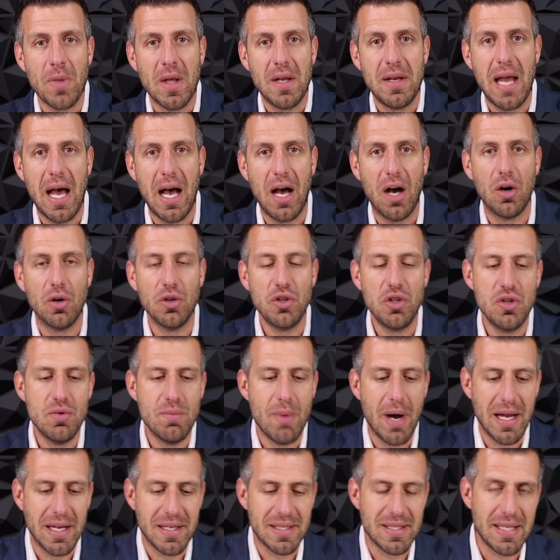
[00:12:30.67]
Now, you
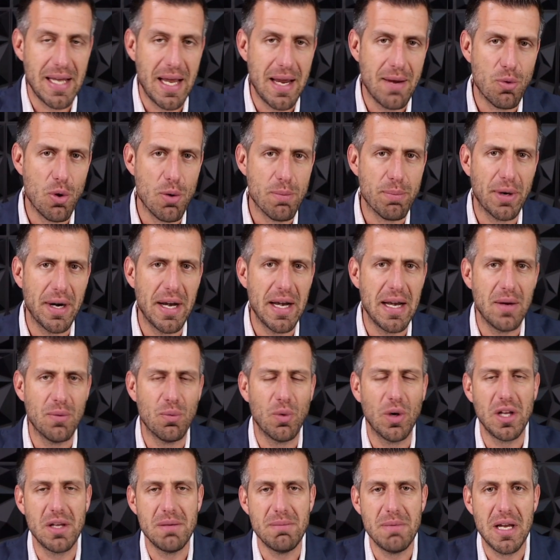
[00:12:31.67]
might say, well, Brandon,
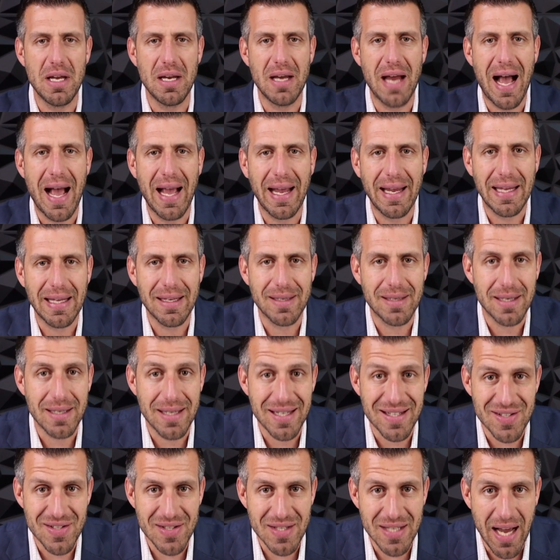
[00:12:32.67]
what do you mean I get to
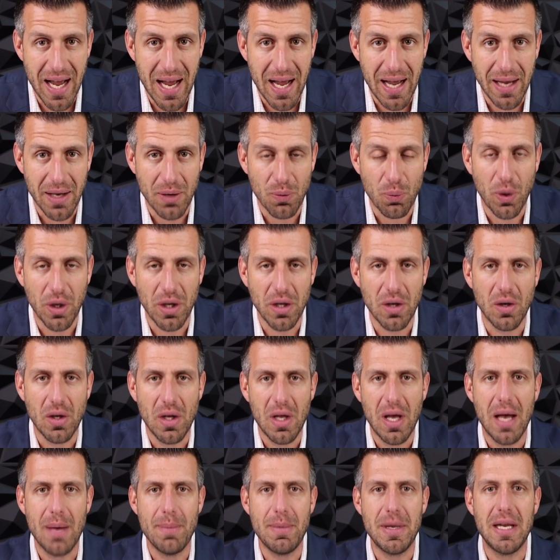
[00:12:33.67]
decide? What do
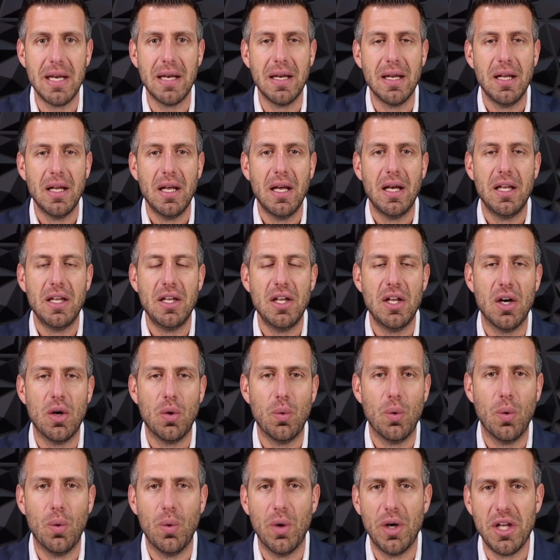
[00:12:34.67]

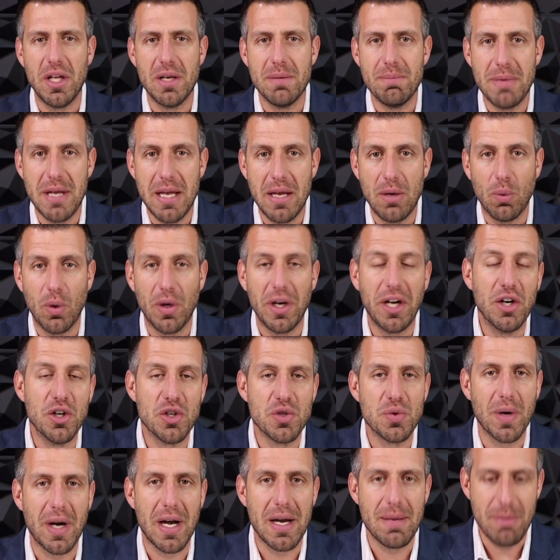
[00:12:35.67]
you mean? Well,
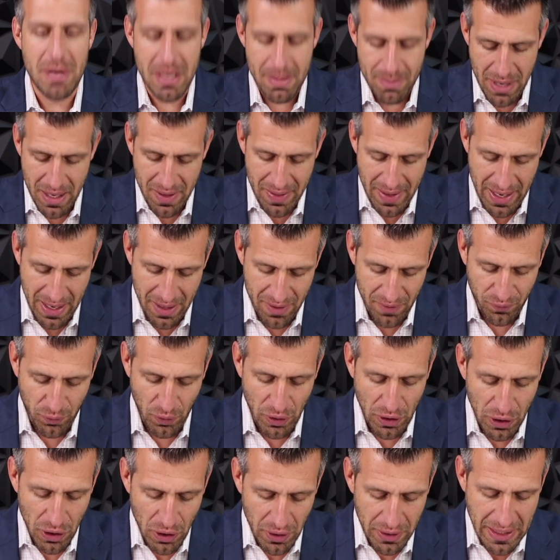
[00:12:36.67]
here's what I mean by that. If
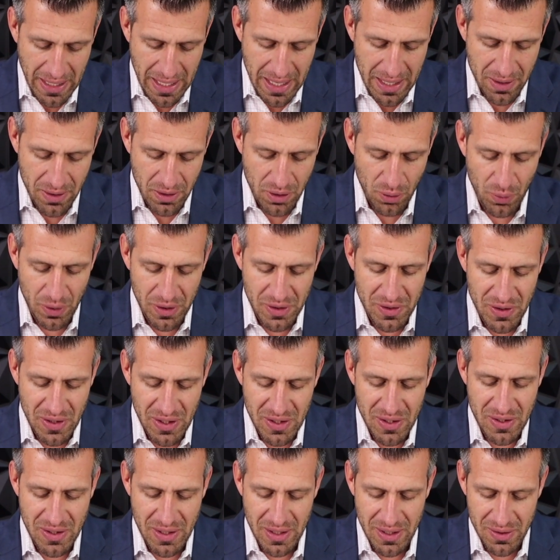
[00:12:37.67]
we look at the
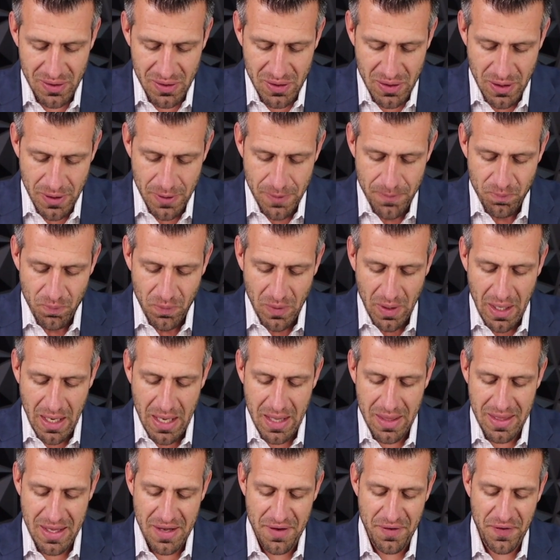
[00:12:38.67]
resistance
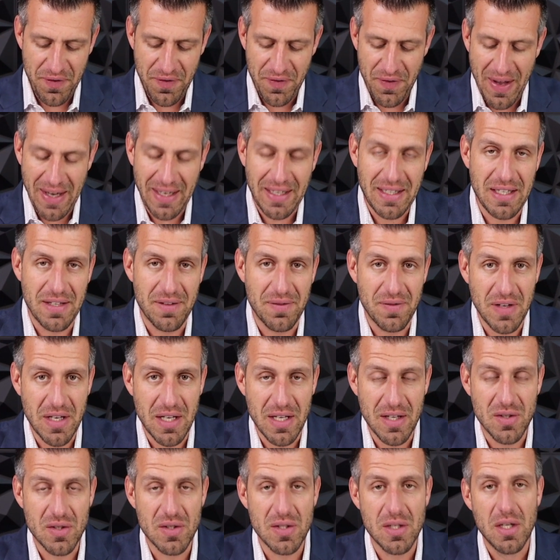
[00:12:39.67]
and the
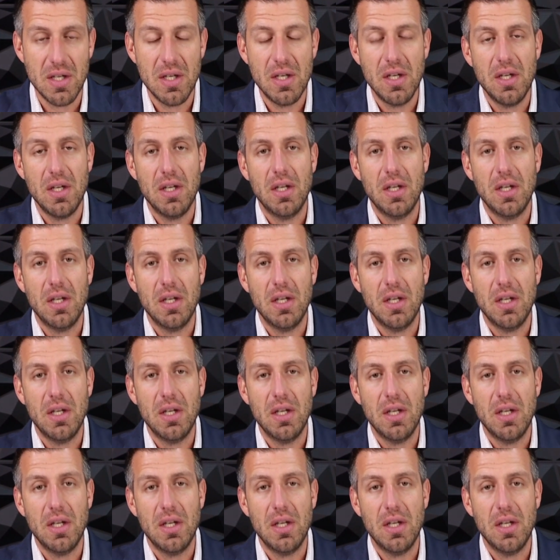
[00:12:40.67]
effectiveness,